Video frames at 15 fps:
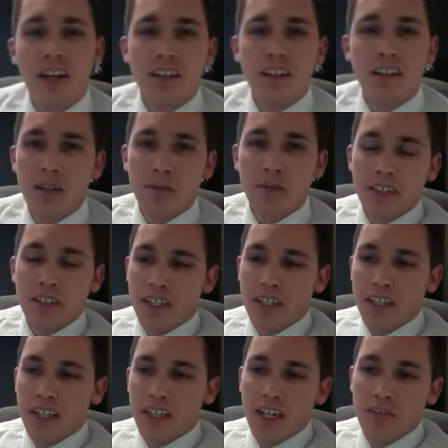uncommon today
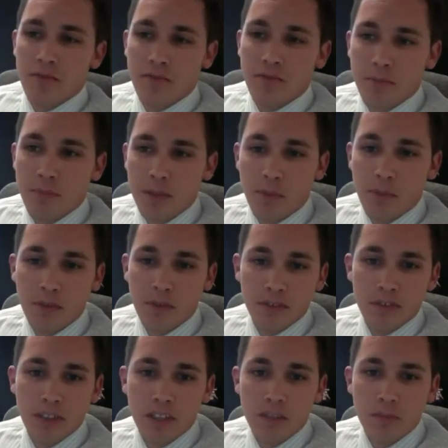to have people
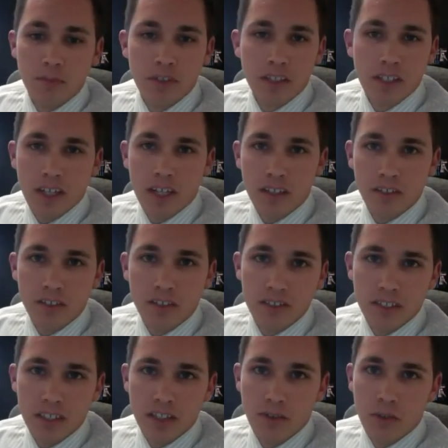doing community colleges and
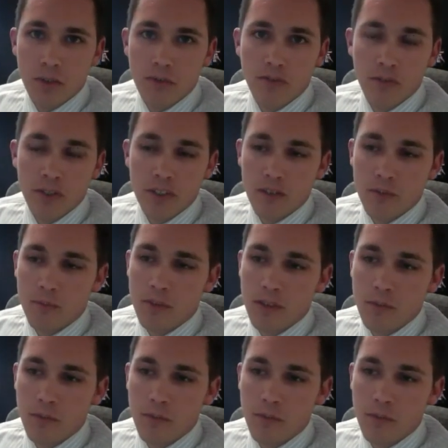then going to a four-year mm-hmm.